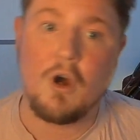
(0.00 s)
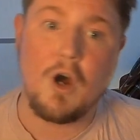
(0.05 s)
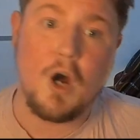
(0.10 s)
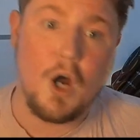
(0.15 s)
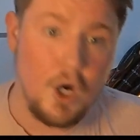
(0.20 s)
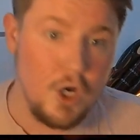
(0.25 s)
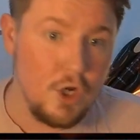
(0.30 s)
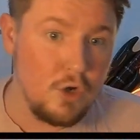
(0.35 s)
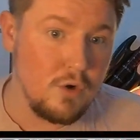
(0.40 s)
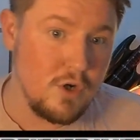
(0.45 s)

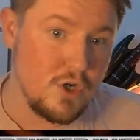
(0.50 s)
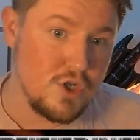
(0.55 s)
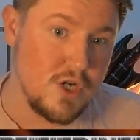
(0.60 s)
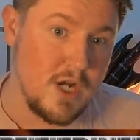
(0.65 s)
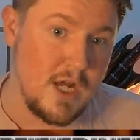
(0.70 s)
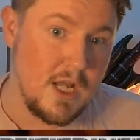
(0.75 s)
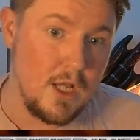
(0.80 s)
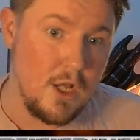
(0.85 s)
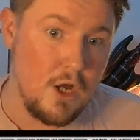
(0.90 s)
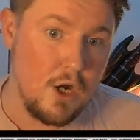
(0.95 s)
Are you going to
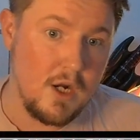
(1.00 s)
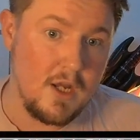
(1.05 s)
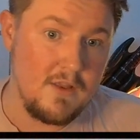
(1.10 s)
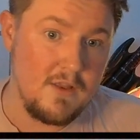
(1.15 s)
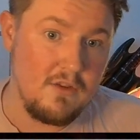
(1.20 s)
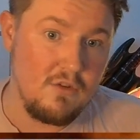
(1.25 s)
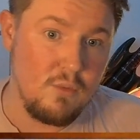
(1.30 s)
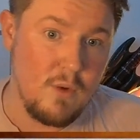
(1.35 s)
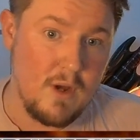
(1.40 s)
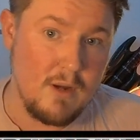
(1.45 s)
try and lock in
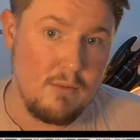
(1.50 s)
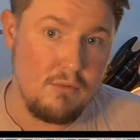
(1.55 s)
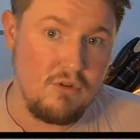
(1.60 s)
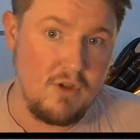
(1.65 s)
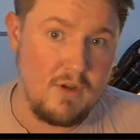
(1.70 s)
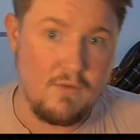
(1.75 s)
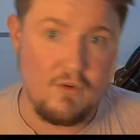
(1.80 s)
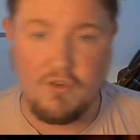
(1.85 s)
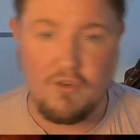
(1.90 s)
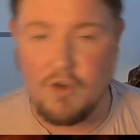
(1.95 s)
these wide
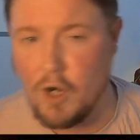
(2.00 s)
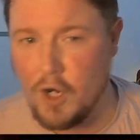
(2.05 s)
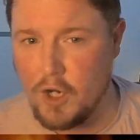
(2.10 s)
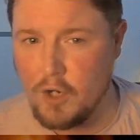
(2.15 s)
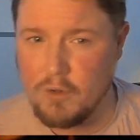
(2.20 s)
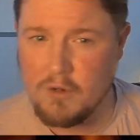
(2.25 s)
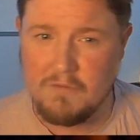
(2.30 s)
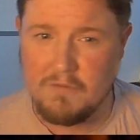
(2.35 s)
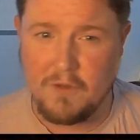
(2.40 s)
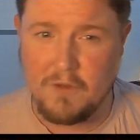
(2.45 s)
receivers? Are you
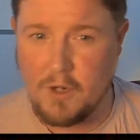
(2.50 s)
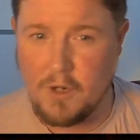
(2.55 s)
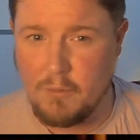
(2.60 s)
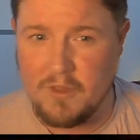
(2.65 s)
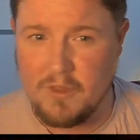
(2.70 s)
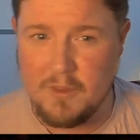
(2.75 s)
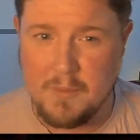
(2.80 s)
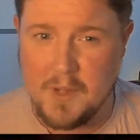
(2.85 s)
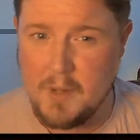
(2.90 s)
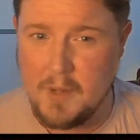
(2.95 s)
going to flirt
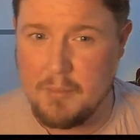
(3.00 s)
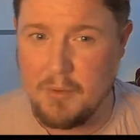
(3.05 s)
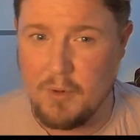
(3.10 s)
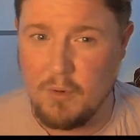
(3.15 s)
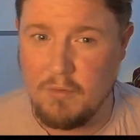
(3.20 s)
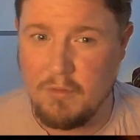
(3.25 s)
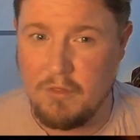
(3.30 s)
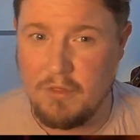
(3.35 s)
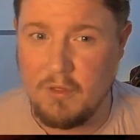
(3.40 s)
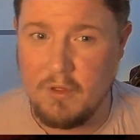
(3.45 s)
with a bit of
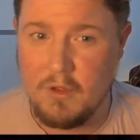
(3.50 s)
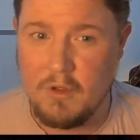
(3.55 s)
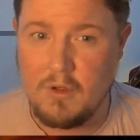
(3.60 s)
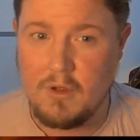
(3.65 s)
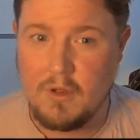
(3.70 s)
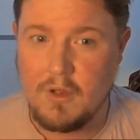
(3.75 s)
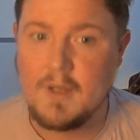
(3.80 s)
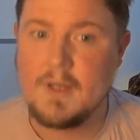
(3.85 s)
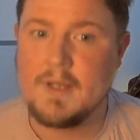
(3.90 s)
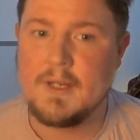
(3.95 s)
both?
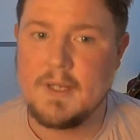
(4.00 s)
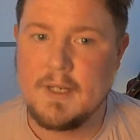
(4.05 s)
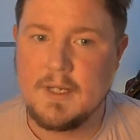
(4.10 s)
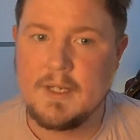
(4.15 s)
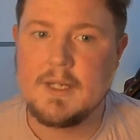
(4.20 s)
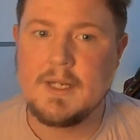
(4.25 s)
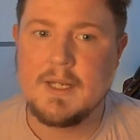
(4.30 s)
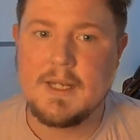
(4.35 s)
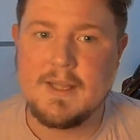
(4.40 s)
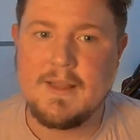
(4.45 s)

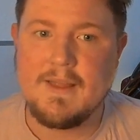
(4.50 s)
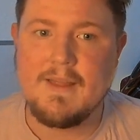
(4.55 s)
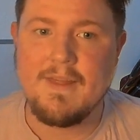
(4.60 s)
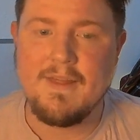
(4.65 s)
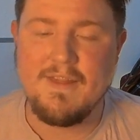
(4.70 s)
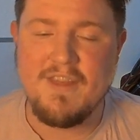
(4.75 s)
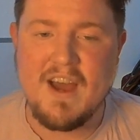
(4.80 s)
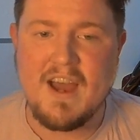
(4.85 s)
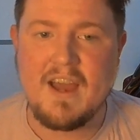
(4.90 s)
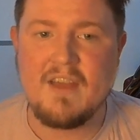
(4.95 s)

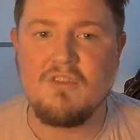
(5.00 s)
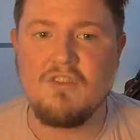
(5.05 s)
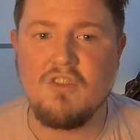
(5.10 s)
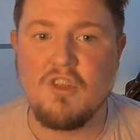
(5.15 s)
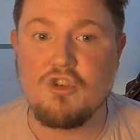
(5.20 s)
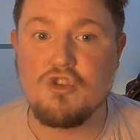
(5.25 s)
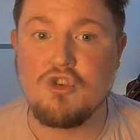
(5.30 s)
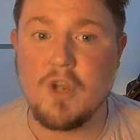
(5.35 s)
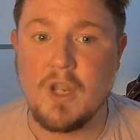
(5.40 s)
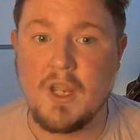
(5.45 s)
That is the
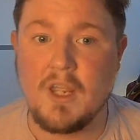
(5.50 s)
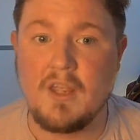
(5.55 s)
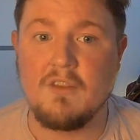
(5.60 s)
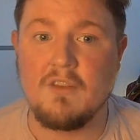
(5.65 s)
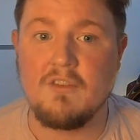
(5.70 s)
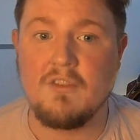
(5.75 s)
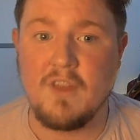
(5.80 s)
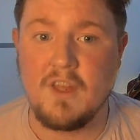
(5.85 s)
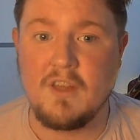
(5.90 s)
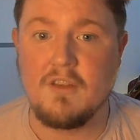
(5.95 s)

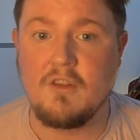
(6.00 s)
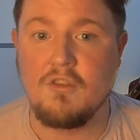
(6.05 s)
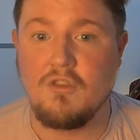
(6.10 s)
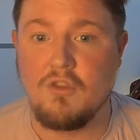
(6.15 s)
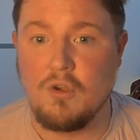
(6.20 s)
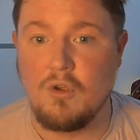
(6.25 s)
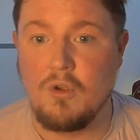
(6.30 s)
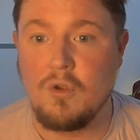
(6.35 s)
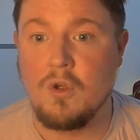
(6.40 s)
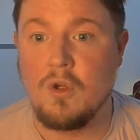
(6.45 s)
trickiest thing to
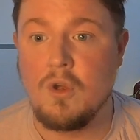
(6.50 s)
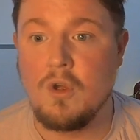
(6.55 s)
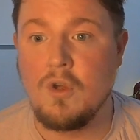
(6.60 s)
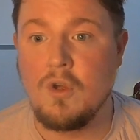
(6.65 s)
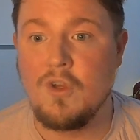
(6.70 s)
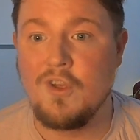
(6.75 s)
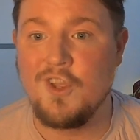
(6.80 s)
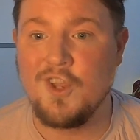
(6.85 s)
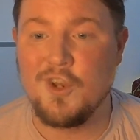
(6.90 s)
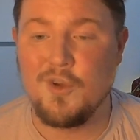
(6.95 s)
do.
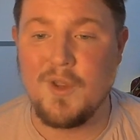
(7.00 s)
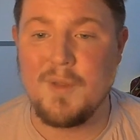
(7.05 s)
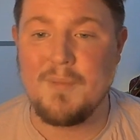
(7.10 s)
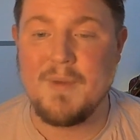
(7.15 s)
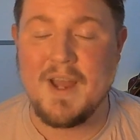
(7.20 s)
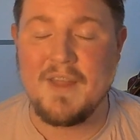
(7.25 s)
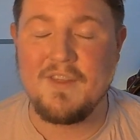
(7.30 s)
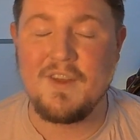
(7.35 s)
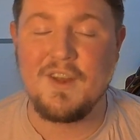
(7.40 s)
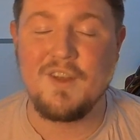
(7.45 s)
You
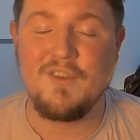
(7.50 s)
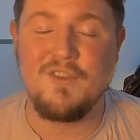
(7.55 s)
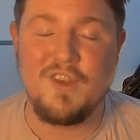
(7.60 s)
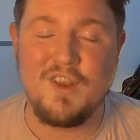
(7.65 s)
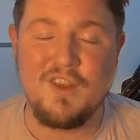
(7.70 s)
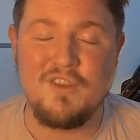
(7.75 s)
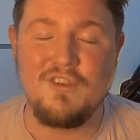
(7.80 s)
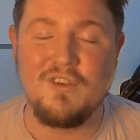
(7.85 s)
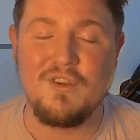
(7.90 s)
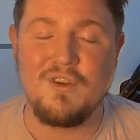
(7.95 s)
might think it's
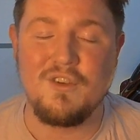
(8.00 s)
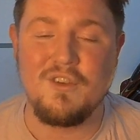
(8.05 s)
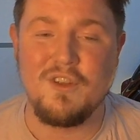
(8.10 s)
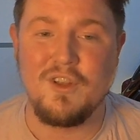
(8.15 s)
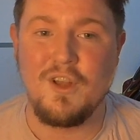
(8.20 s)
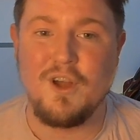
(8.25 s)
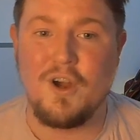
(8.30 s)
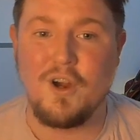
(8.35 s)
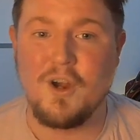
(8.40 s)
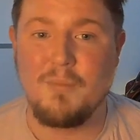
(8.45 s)
easier to
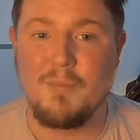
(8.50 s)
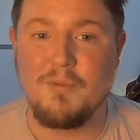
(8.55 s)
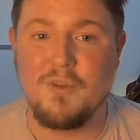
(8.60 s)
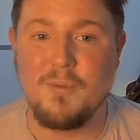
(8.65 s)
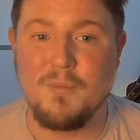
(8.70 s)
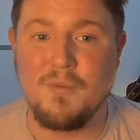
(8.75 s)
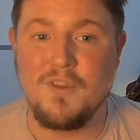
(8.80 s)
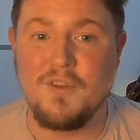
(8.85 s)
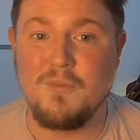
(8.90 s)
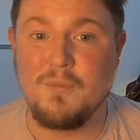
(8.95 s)
lock up
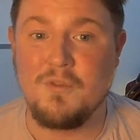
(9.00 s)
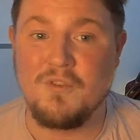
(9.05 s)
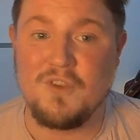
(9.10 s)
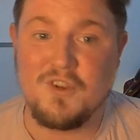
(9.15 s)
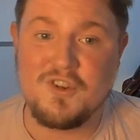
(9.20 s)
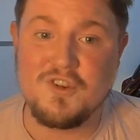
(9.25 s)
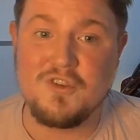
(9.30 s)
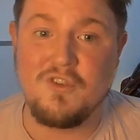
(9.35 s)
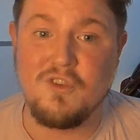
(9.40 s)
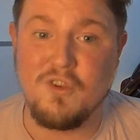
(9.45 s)
some of these
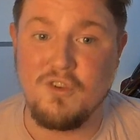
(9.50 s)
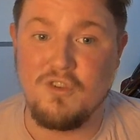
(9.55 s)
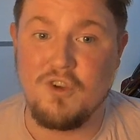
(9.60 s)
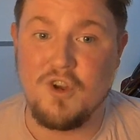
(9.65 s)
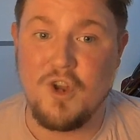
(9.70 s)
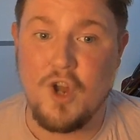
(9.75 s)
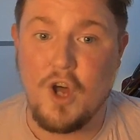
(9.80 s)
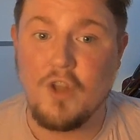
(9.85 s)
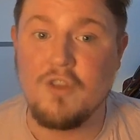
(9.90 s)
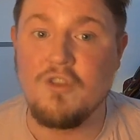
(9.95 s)
positions because you're
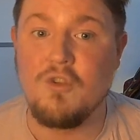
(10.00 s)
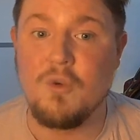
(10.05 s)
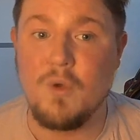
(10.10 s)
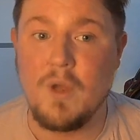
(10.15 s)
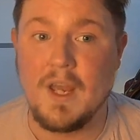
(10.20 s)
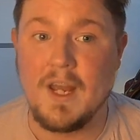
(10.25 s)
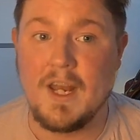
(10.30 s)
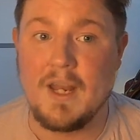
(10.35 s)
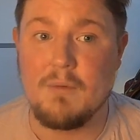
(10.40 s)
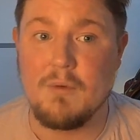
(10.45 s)
not
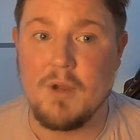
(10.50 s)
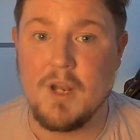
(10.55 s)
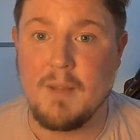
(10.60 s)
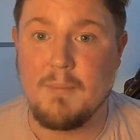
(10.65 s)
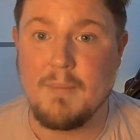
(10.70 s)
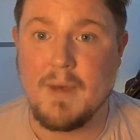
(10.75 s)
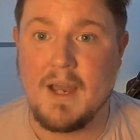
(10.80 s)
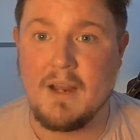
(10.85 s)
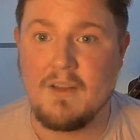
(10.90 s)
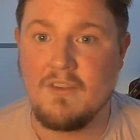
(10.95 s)
doing any running
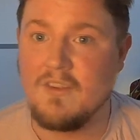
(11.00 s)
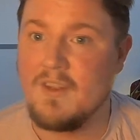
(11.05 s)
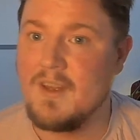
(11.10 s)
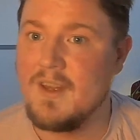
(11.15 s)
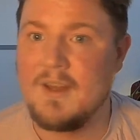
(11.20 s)
backs.